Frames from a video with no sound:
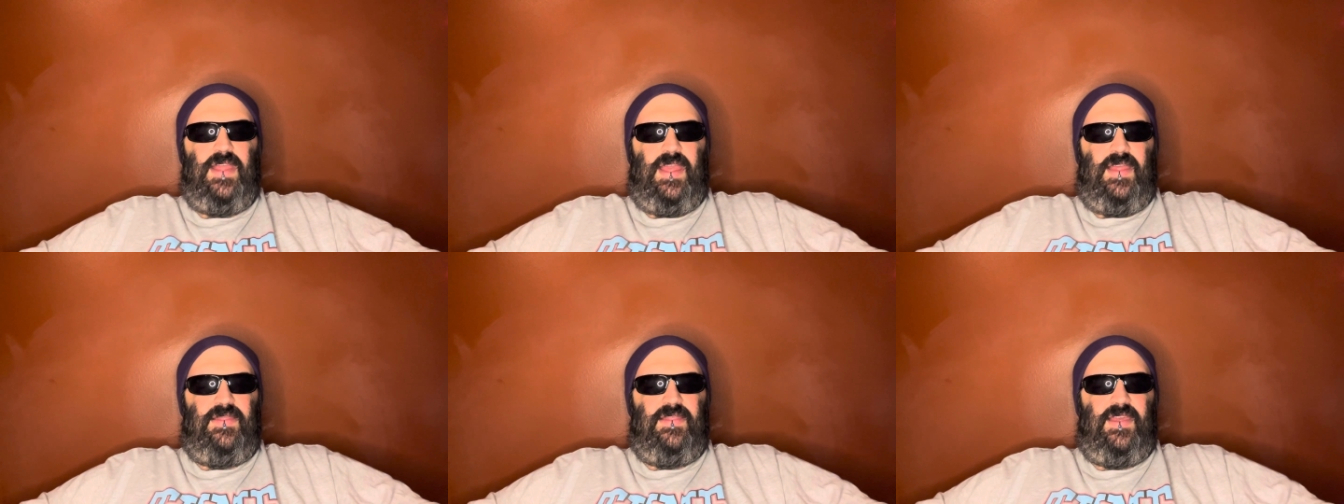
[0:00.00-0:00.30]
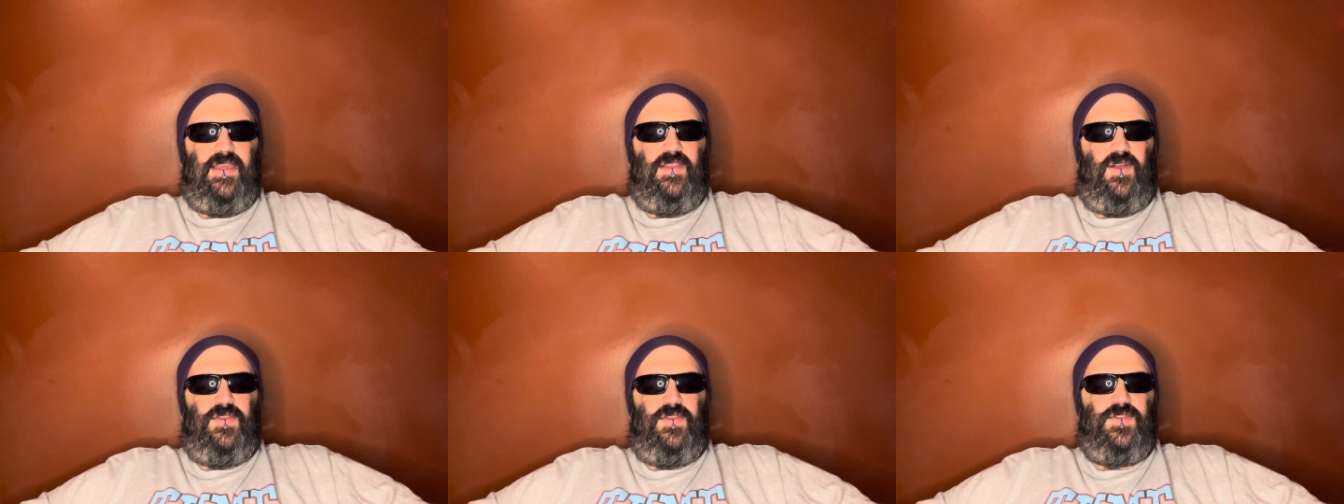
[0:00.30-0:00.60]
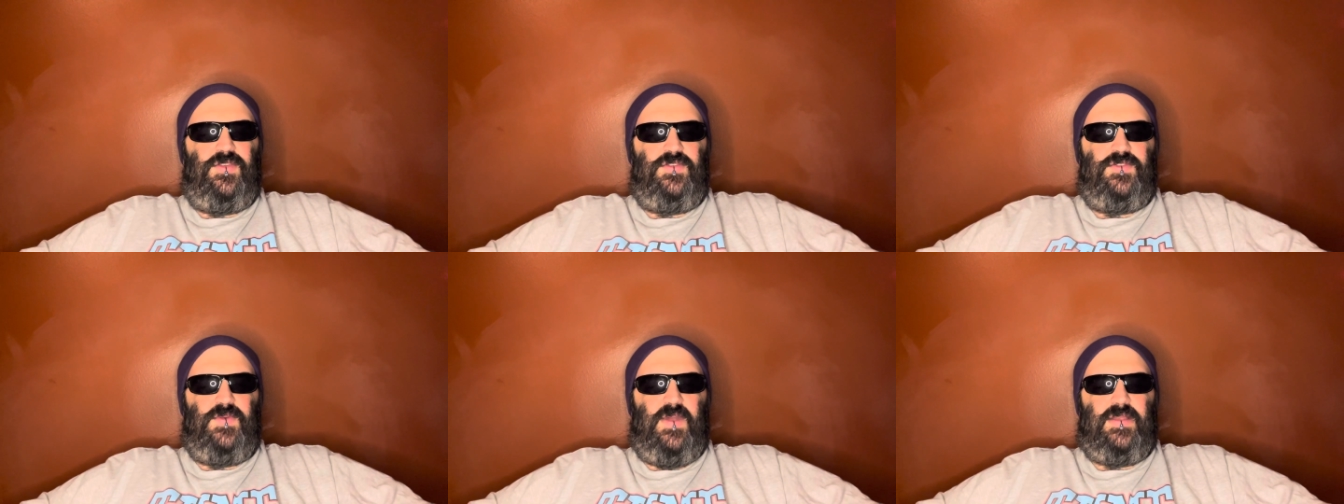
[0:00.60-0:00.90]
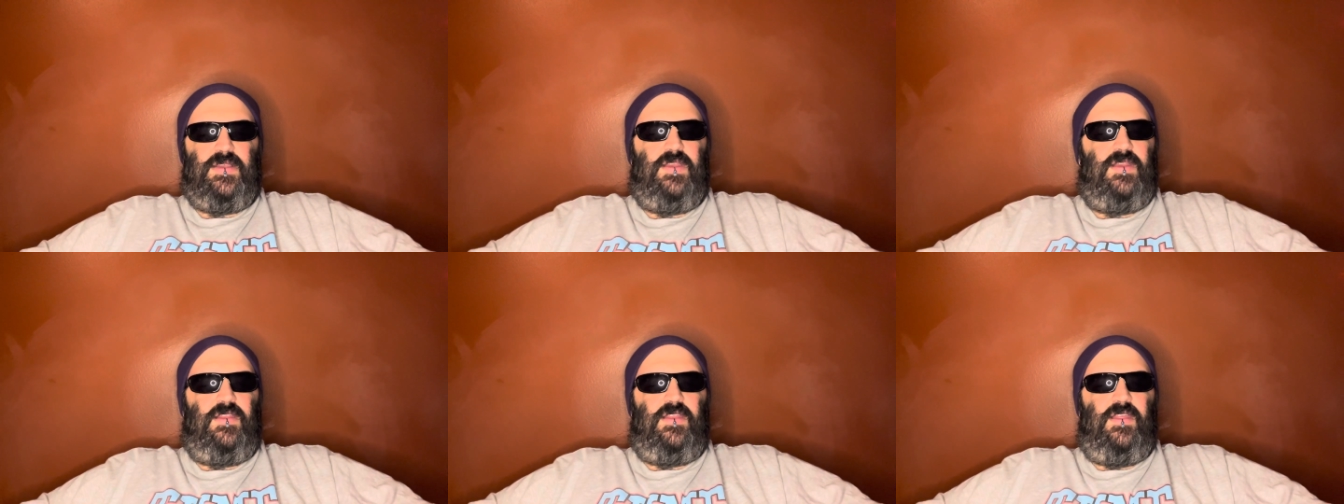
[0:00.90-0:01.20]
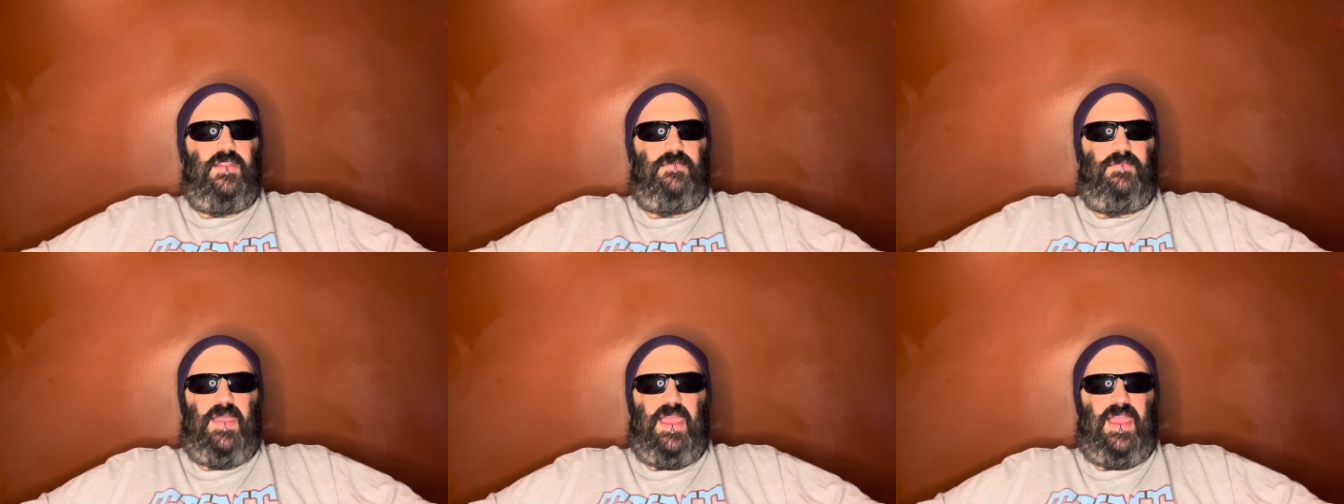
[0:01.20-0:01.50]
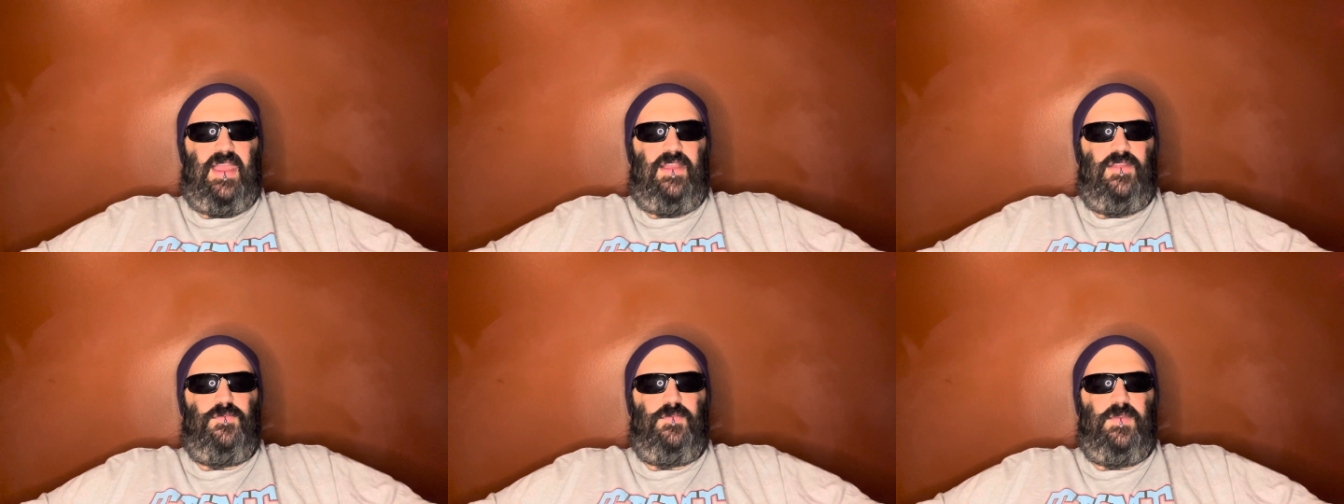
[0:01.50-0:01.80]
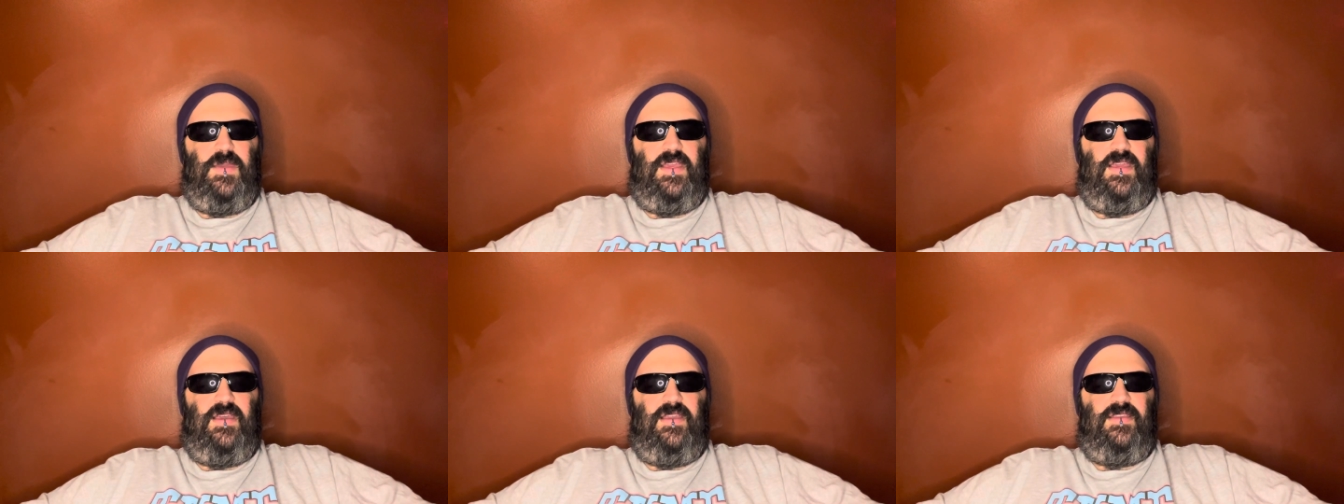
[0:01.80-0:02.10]
and then also directed onto the page
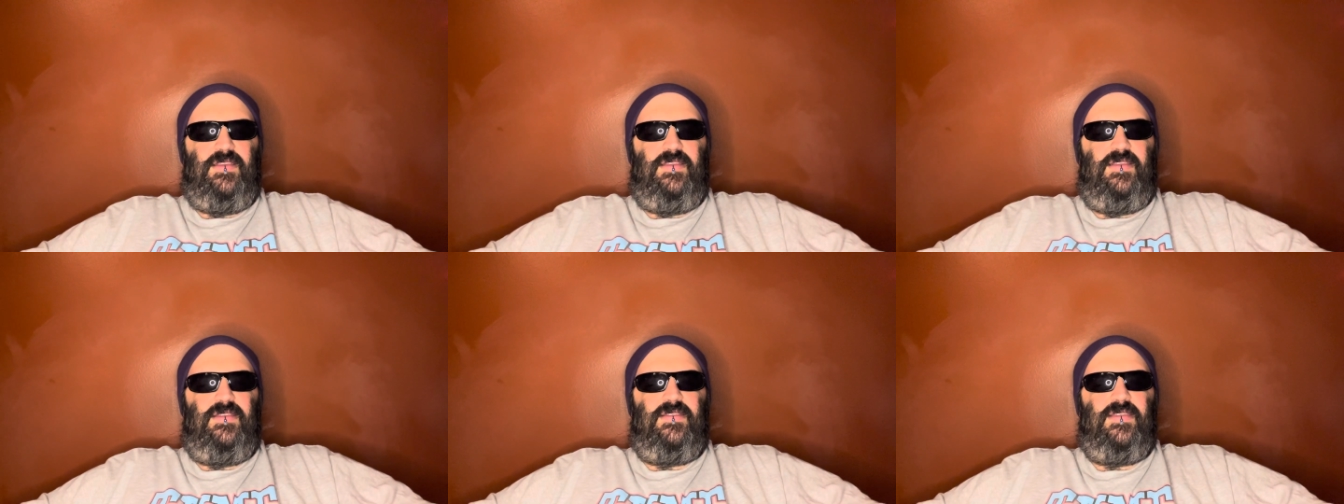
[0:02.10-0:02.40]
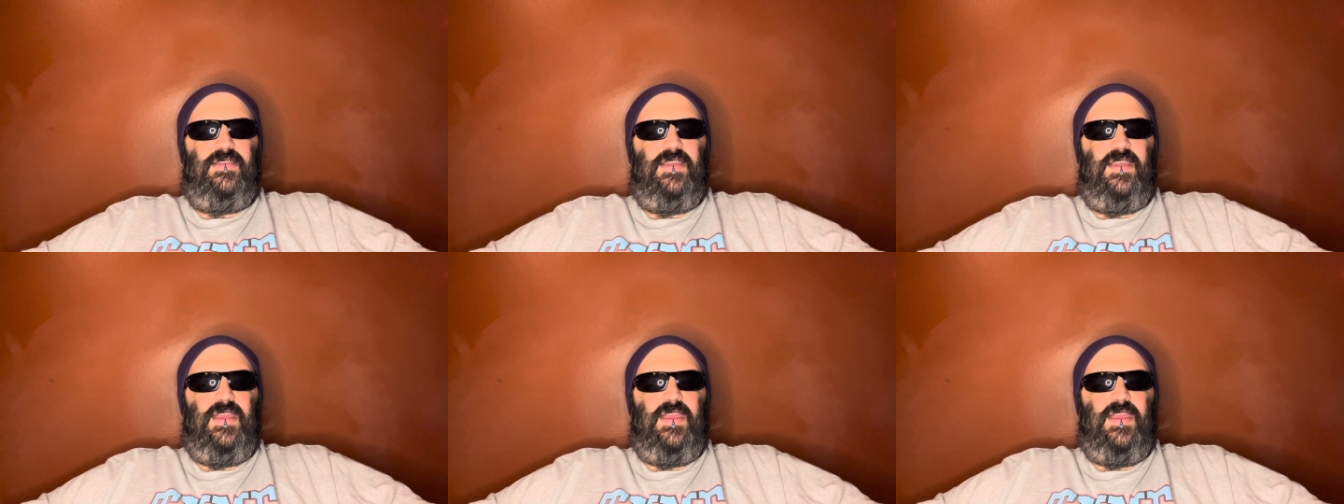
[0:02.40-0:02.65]
because